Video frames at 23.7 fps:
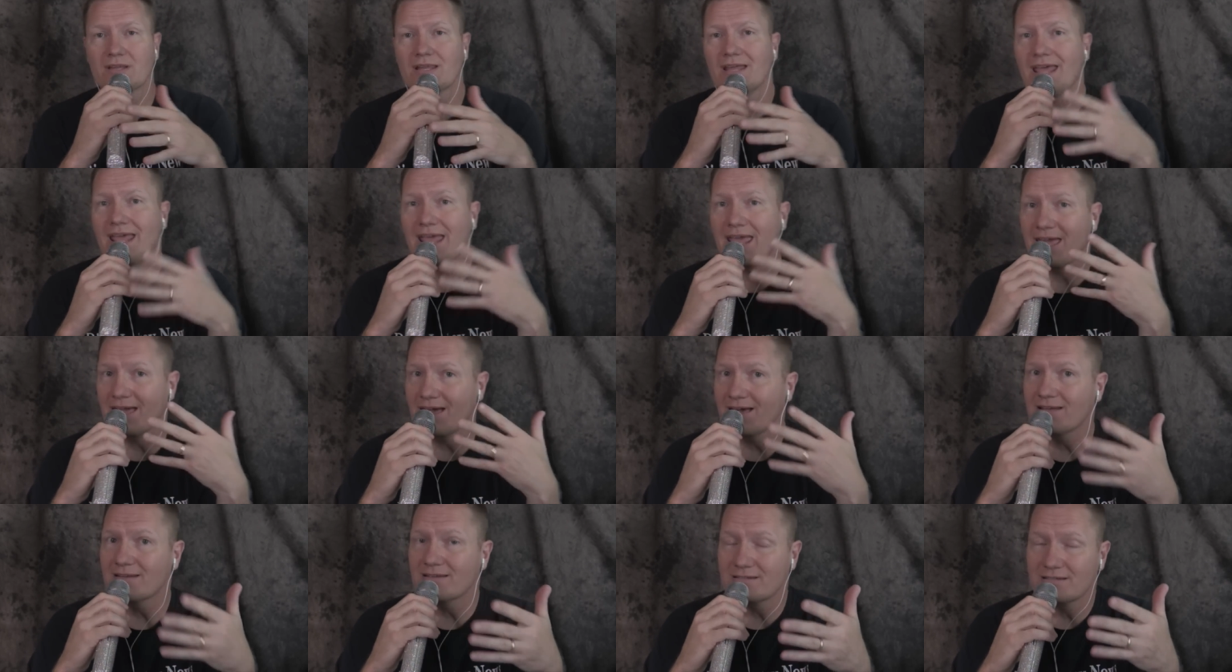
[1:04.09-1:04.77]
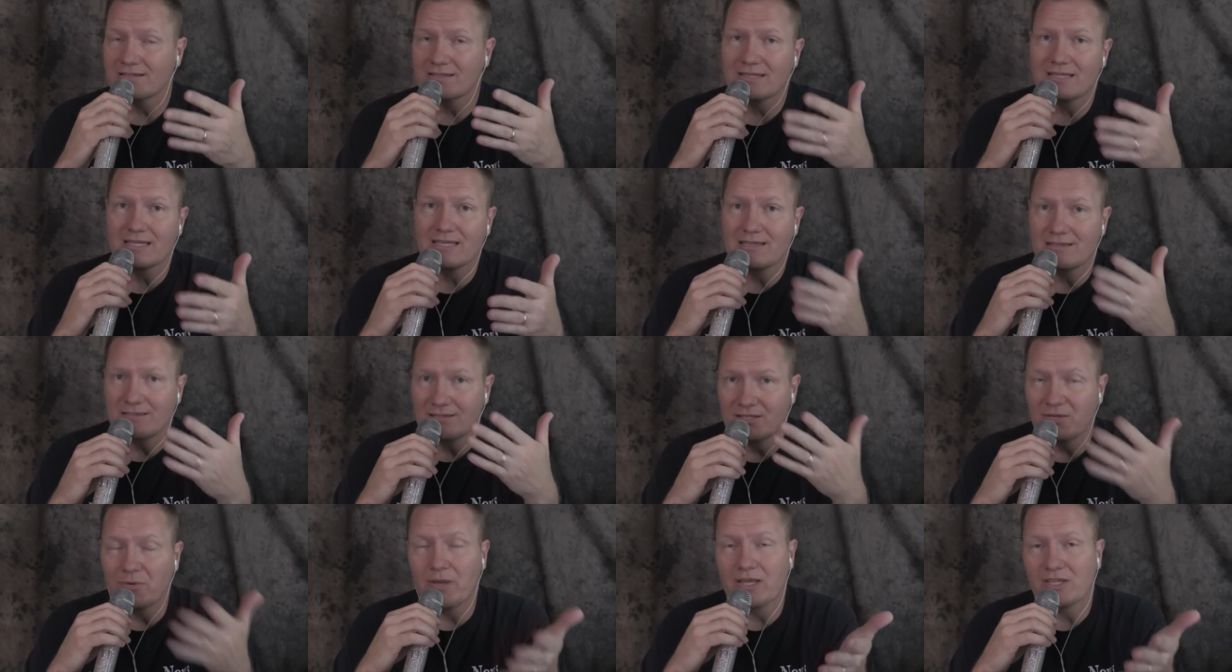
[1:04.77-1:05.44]
and the
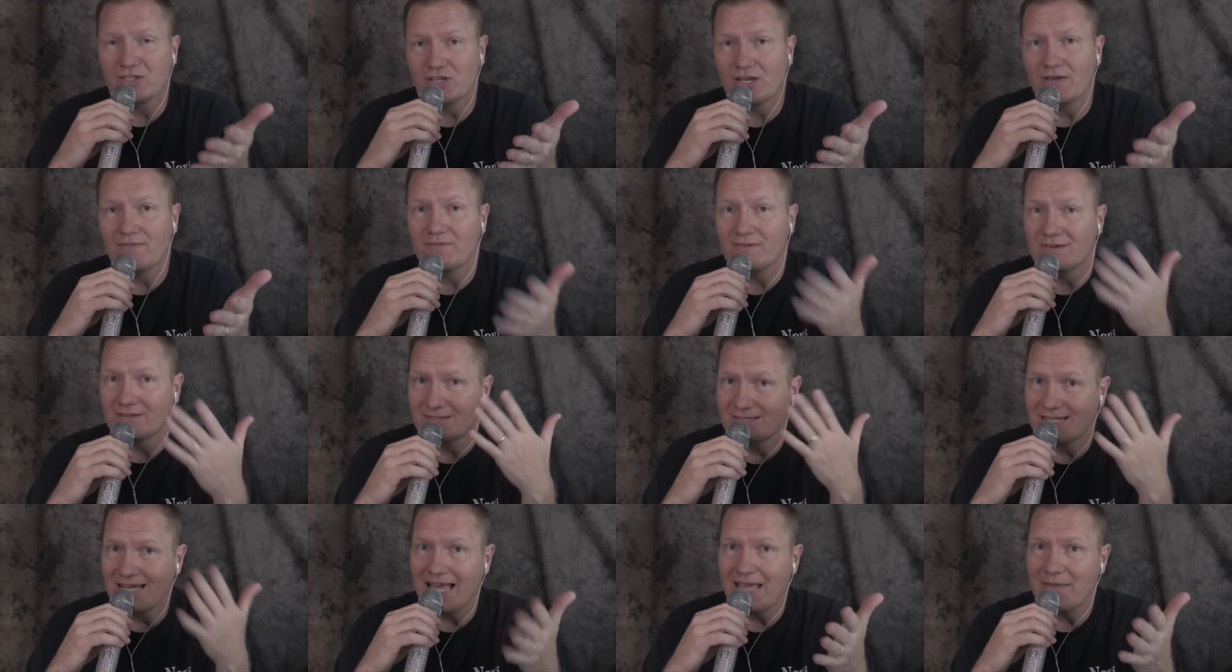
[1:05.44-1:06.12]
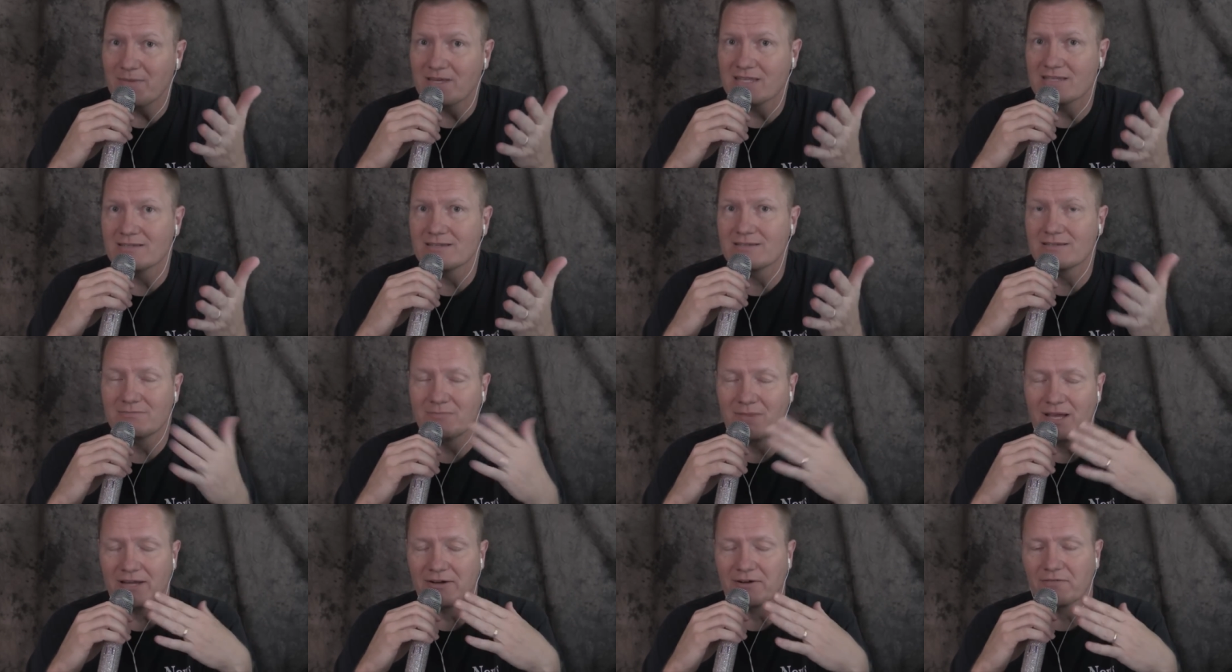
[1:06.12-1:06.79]
U H F Diamond
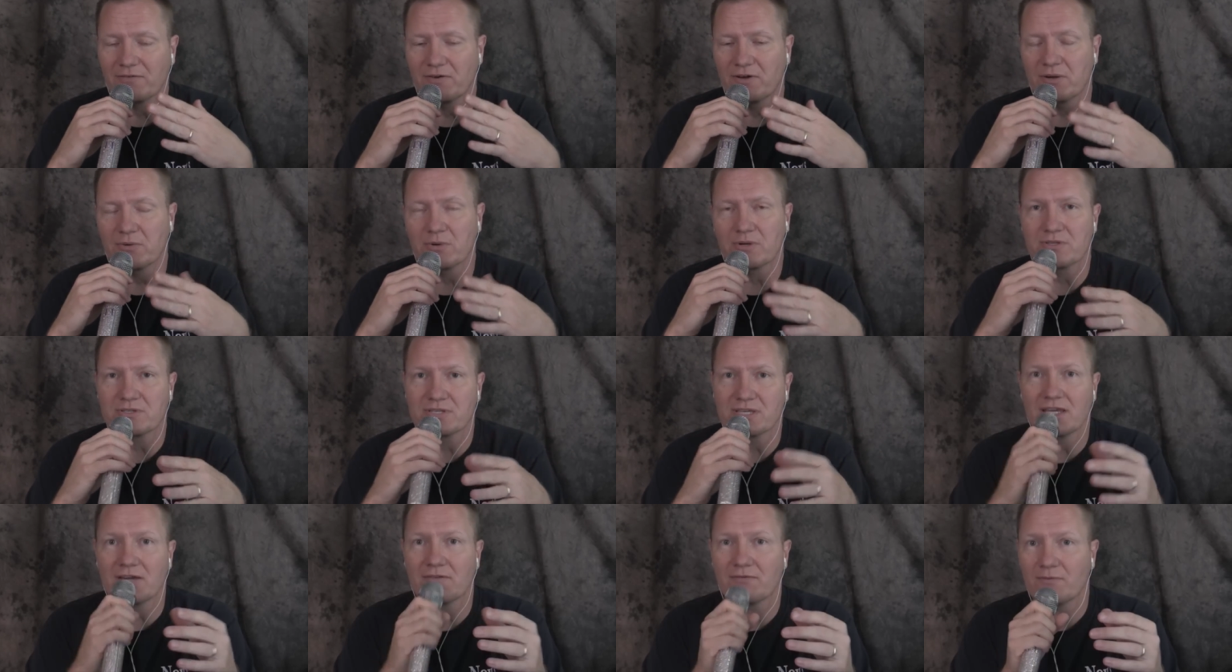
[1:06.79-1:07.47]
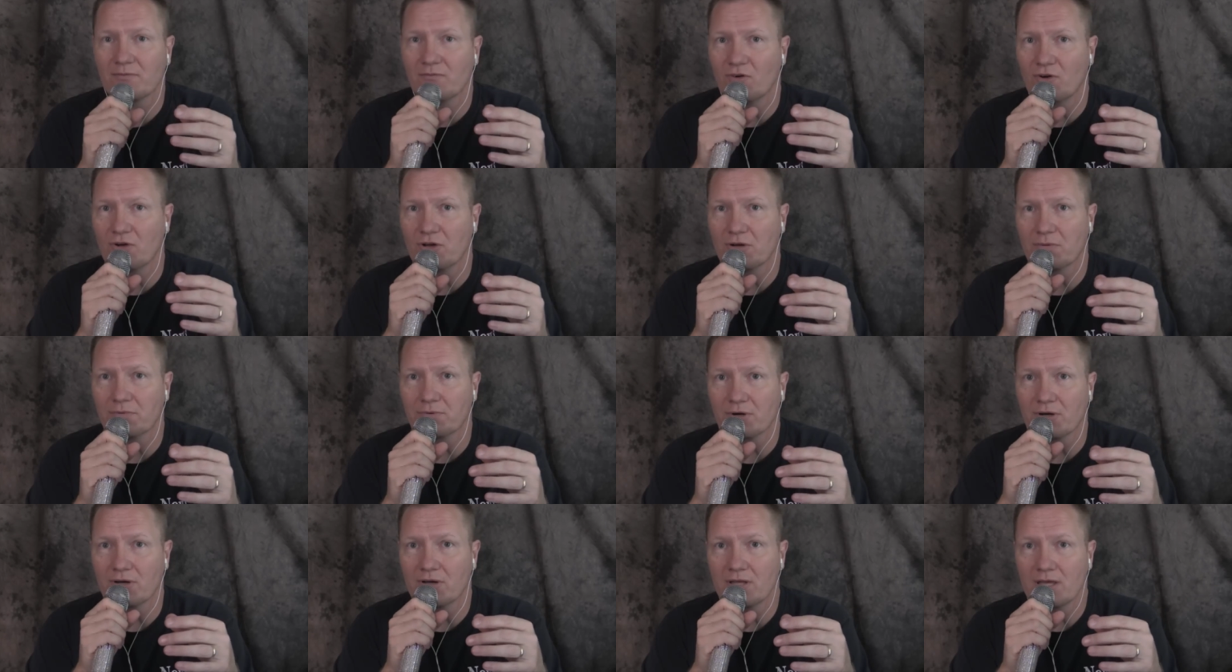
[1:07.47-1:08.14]
microphone that we're using here from
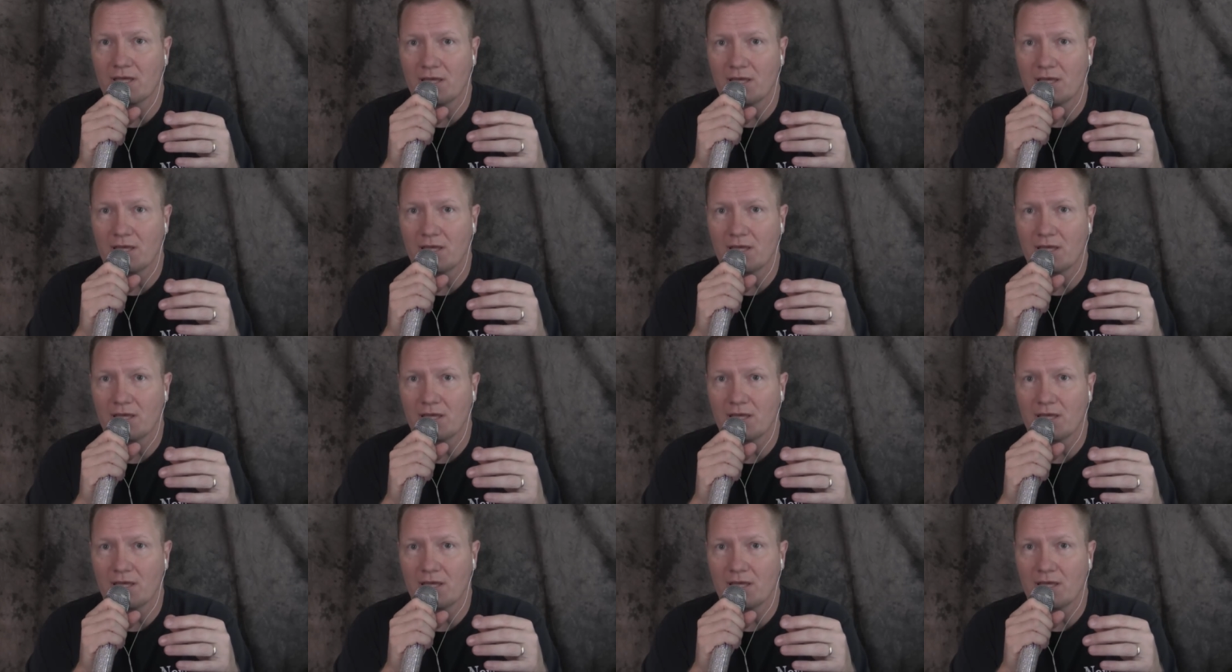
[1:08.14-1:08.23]
VocoPro.